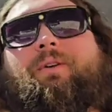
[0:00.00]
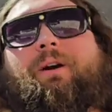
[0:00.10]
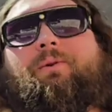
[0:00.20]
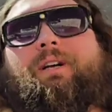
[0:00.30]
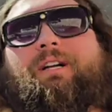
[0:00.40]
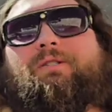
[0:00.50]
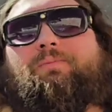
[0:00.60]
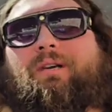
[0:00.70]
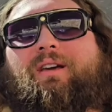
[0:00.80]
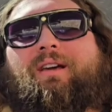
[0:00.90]
of those final
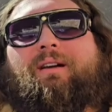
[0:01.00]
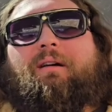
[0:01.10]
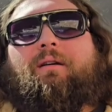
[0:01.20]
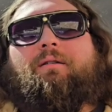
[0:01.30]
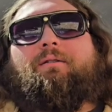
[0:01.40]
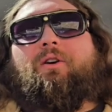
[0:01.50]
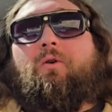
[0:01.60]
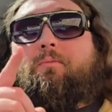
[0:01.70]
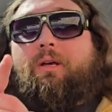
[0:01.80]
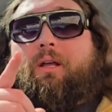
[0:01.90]
thoughts being,
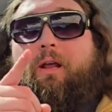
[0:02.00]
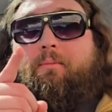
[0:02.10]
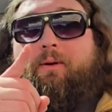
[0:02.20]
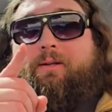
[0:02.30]
don't be an